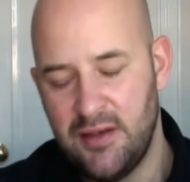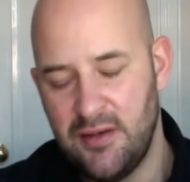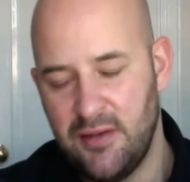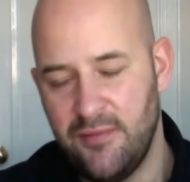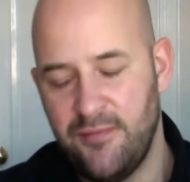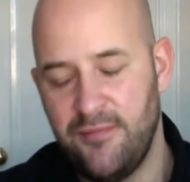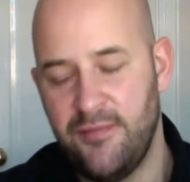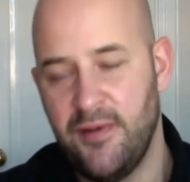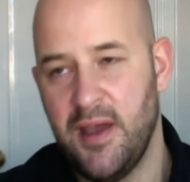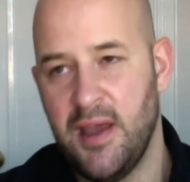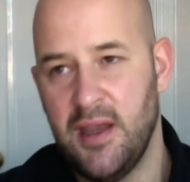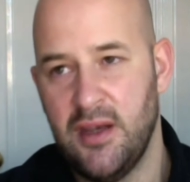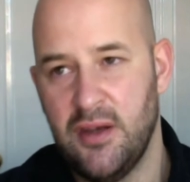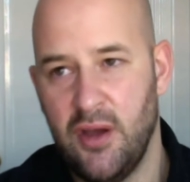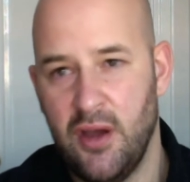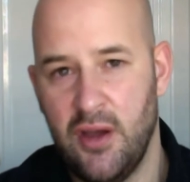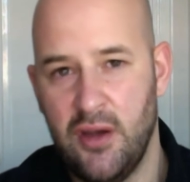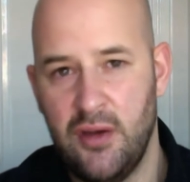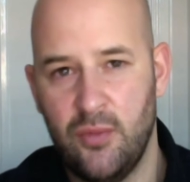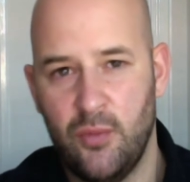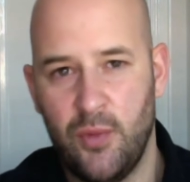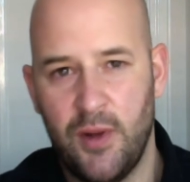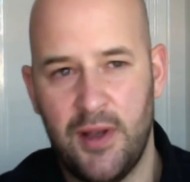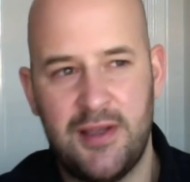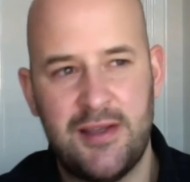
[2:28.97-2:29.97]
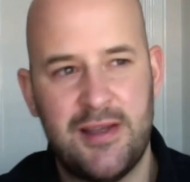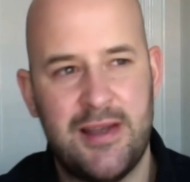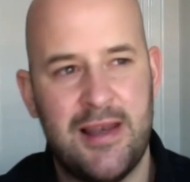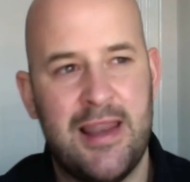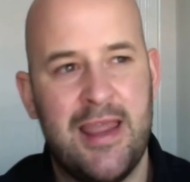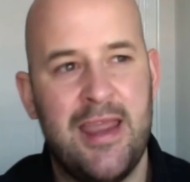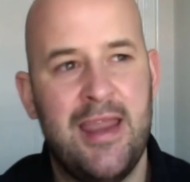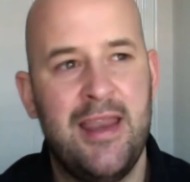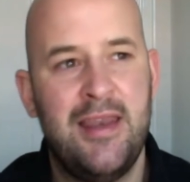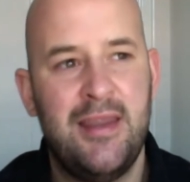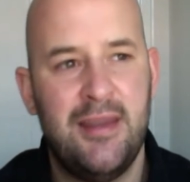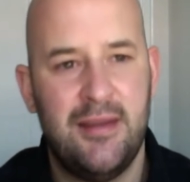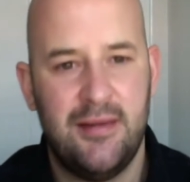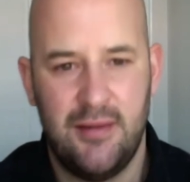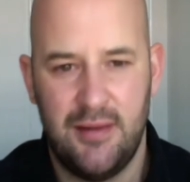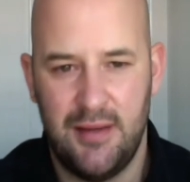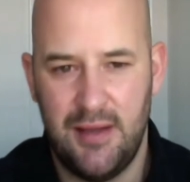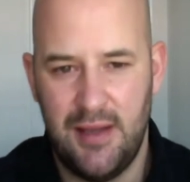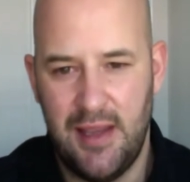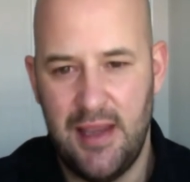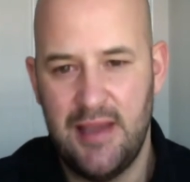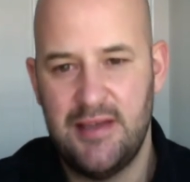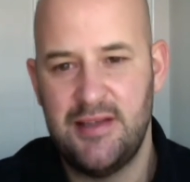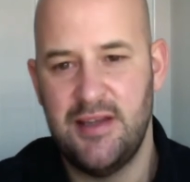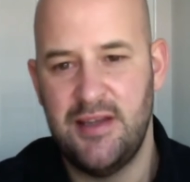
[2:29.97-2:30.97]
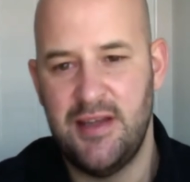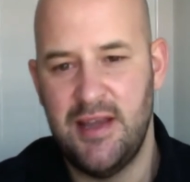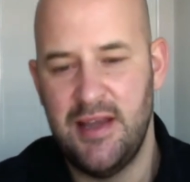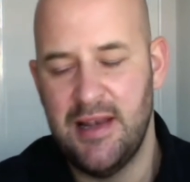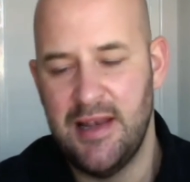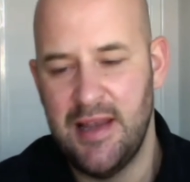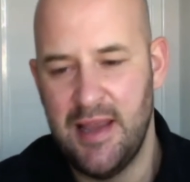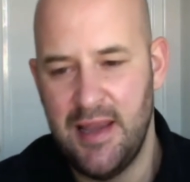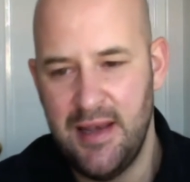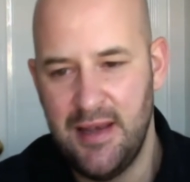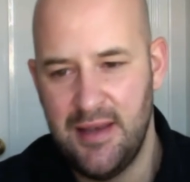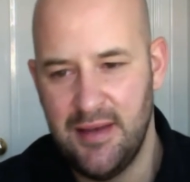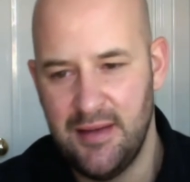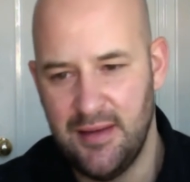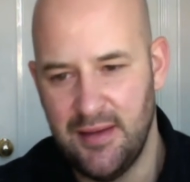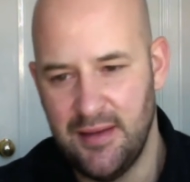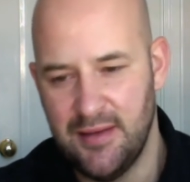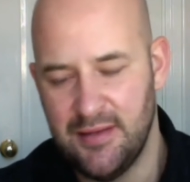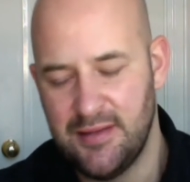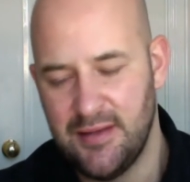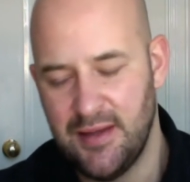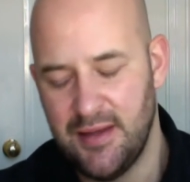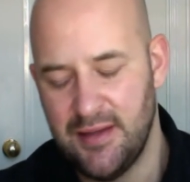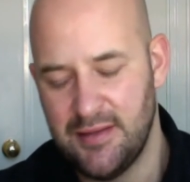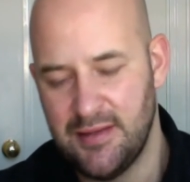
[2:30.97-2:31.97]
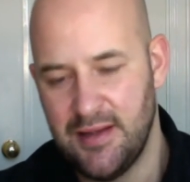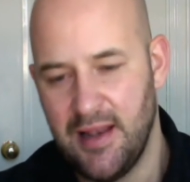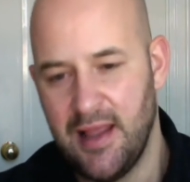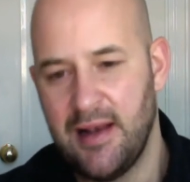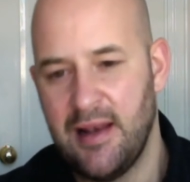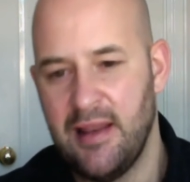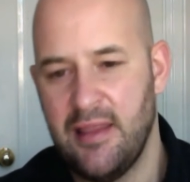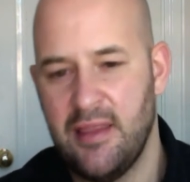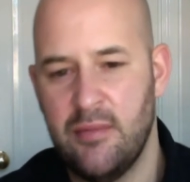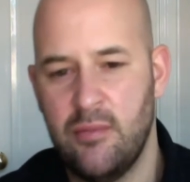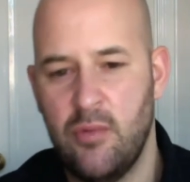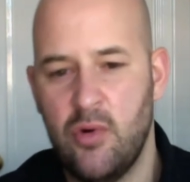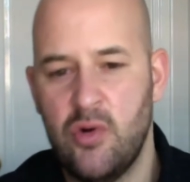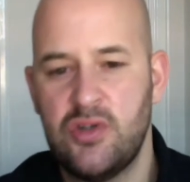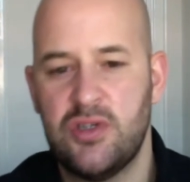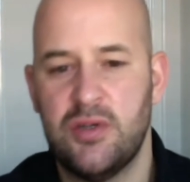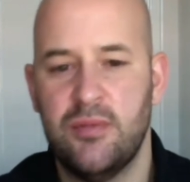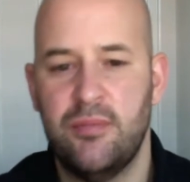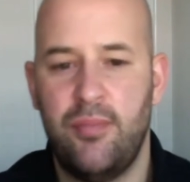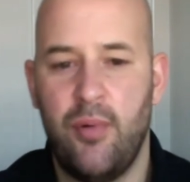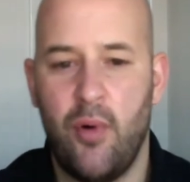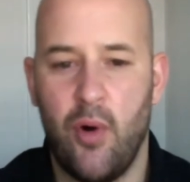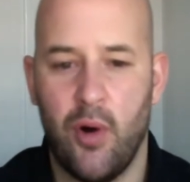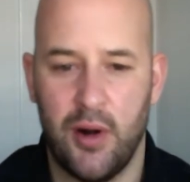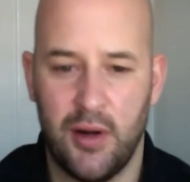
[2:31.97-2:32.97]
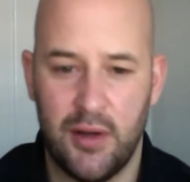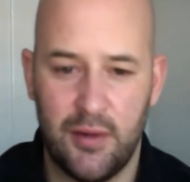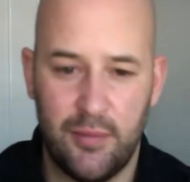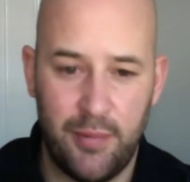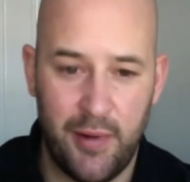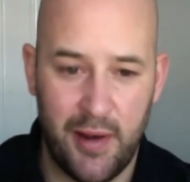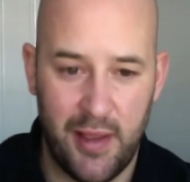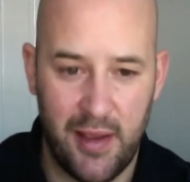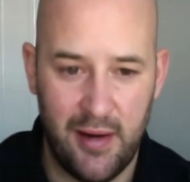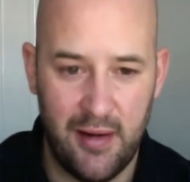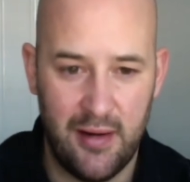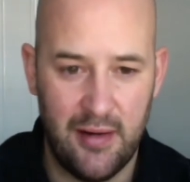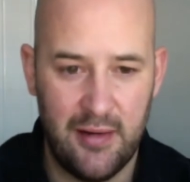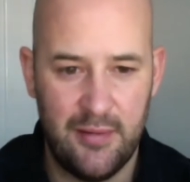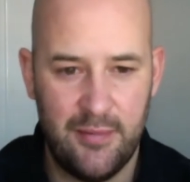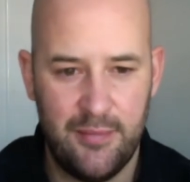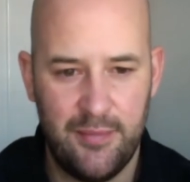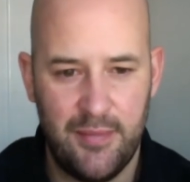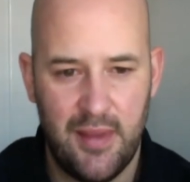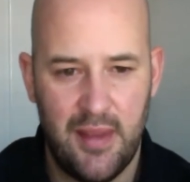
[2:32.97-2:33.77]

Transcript: to find out which ECG lead is likely the most important player